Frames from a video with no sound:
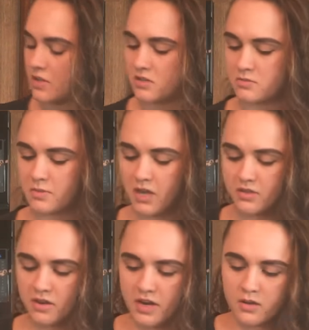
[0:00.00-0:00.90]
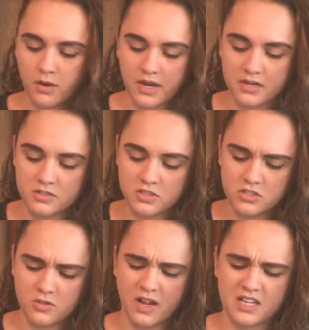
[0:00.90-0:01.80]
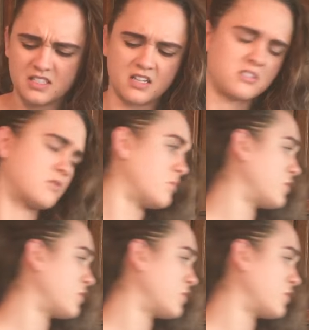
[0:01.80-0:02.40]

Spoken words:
there's my other egg white, just so it has extra